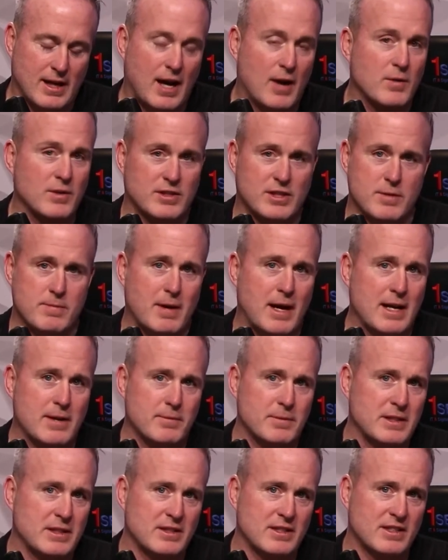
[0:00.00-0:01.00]
I want to see Biden
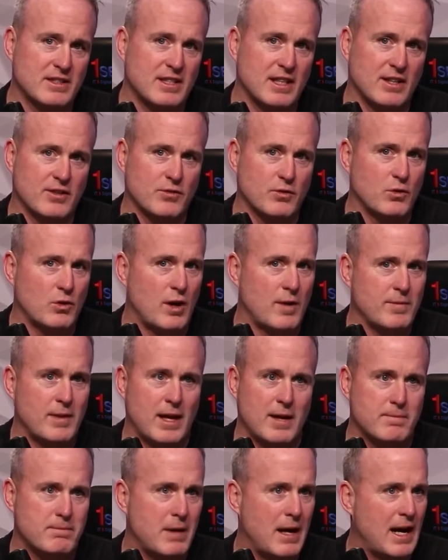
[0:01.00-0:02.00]
being successful. I'm
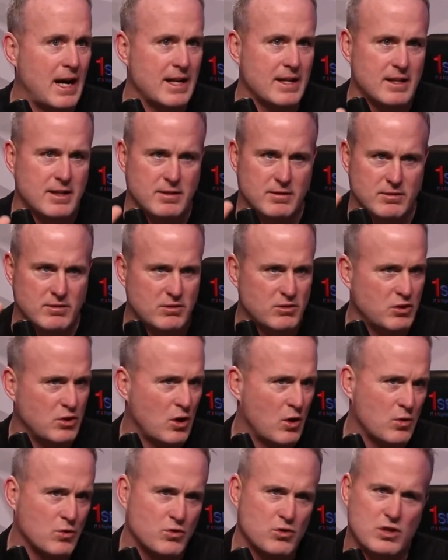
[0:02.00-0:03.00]
not a Biden, you
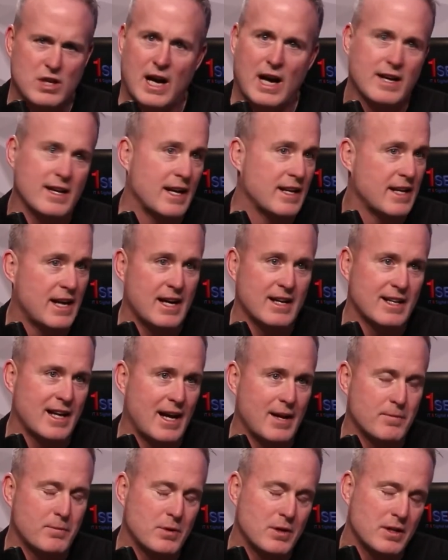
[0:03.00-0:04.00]
know,
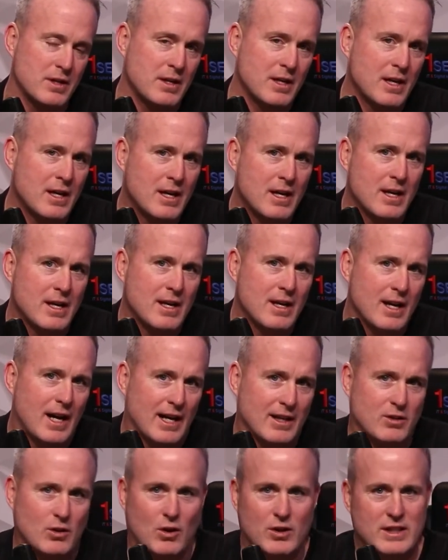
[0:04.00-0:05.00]
guy, but
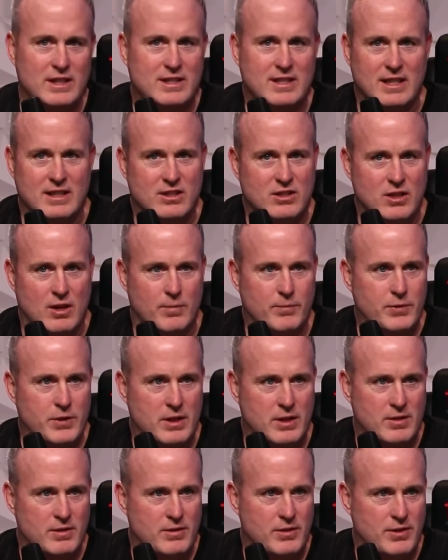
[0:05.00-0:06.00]
I thought he said
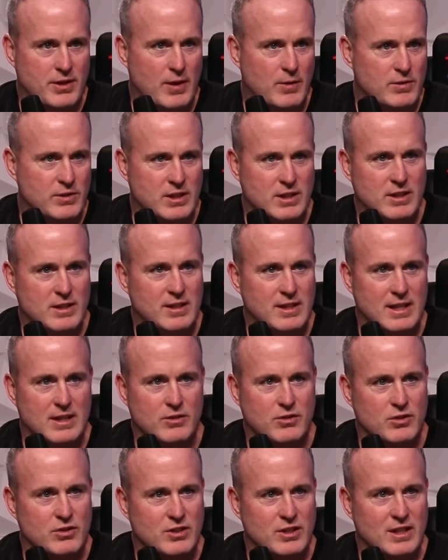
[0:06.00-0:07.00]
something that was
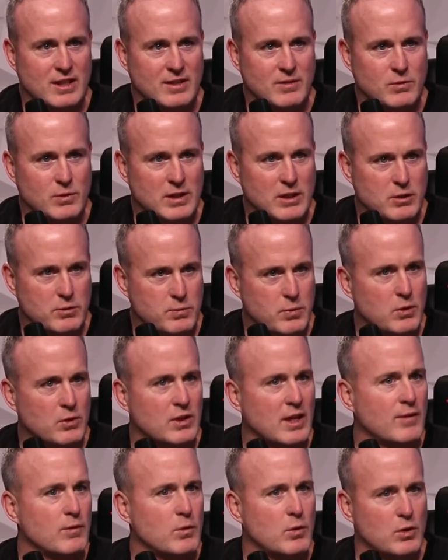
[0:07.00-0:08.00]
interesting when he spoke
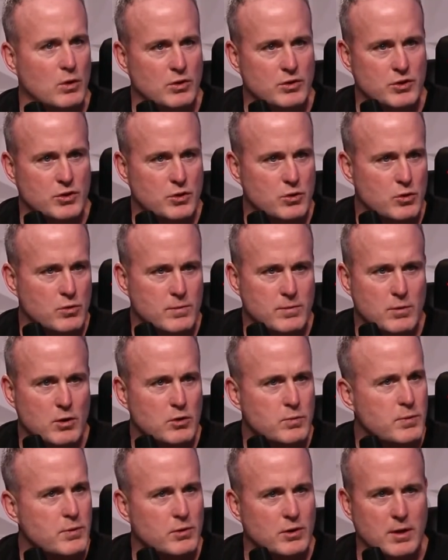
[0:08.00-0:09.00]
to everyone on Zoom.
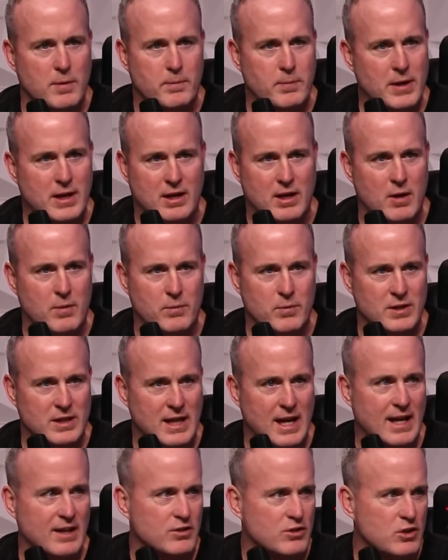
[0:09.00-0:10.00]
Most people didn't pick up when he
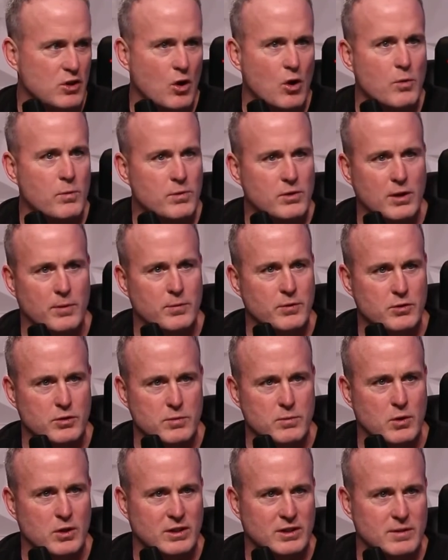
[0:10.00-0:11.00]
actually opened up his
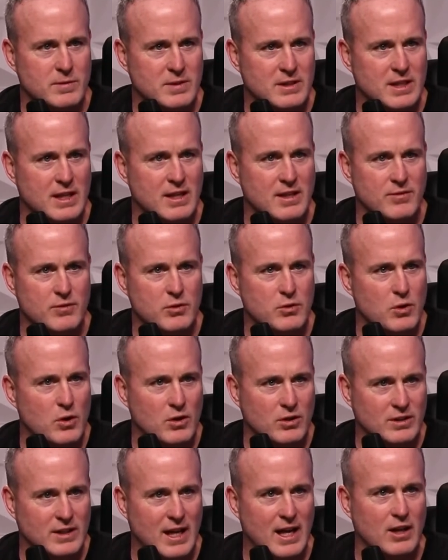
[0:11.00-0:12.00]
remarks and he said, if you
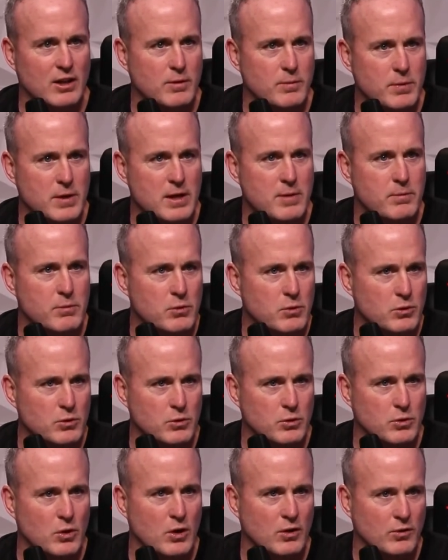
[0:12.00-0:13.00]
talk down to people,
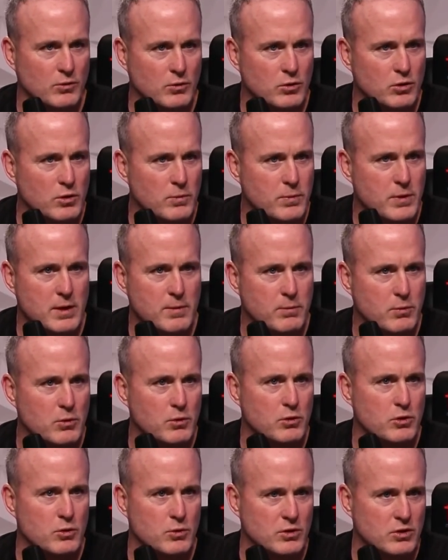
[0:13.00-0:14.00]
you talk rude to
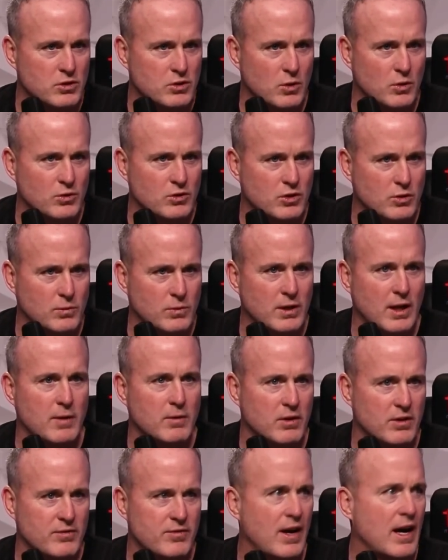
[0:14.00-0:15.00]
people, you insult someone, I'm
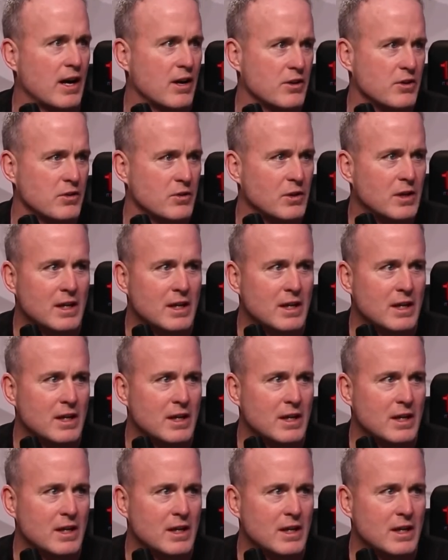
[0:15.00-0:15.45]
going to fire you.